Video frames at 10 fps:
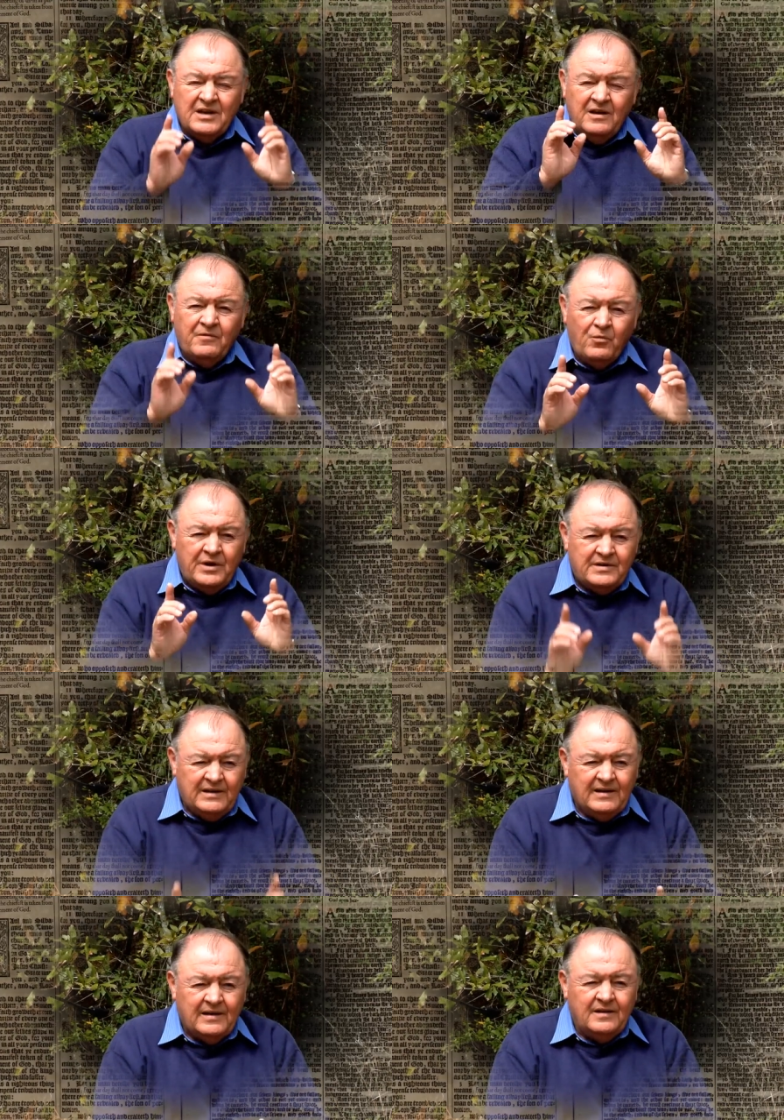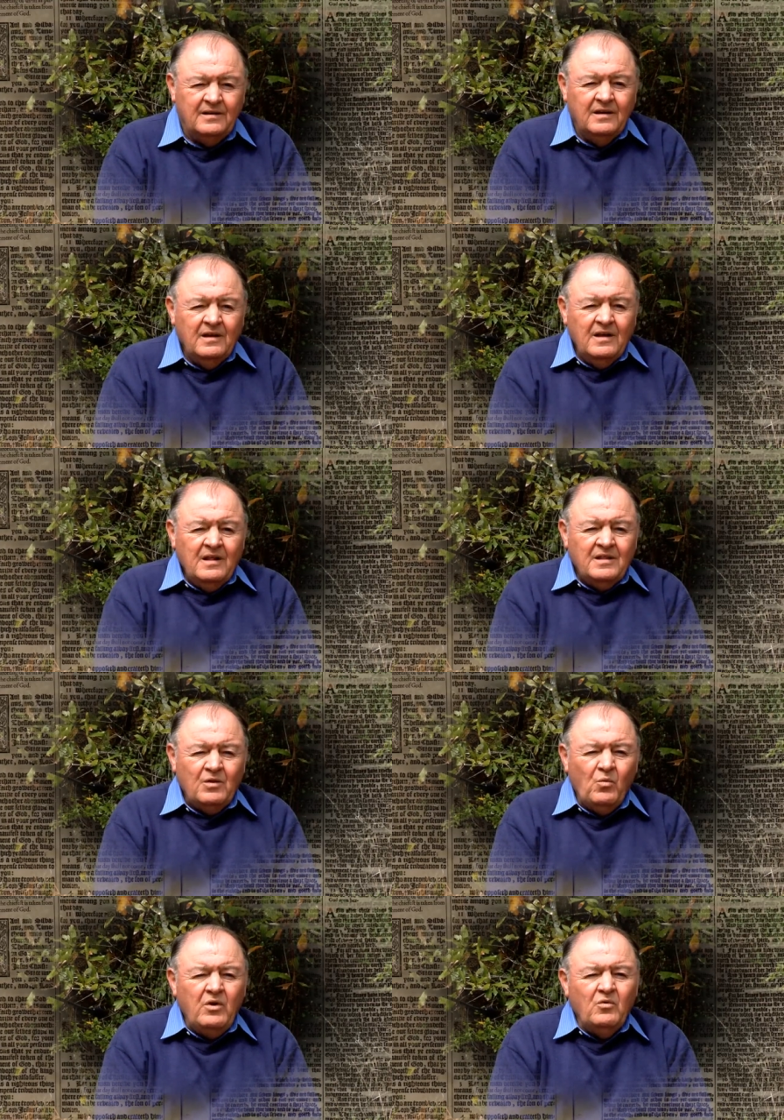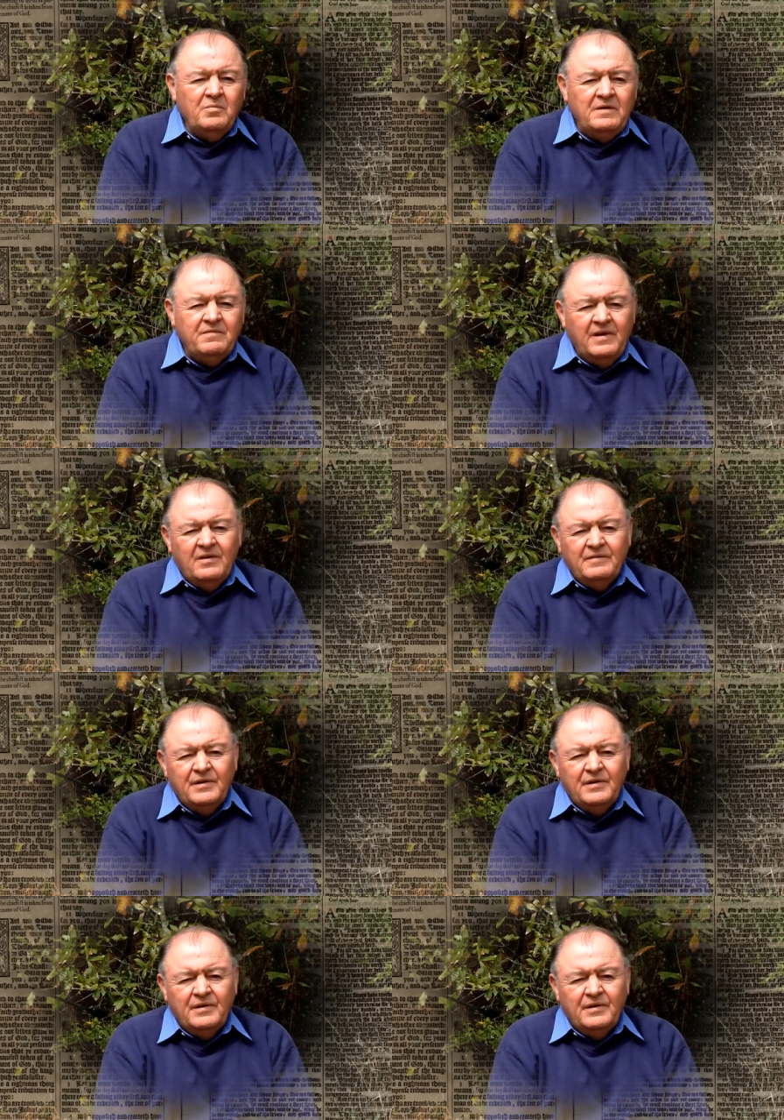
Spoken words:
And if we did, then we would be very,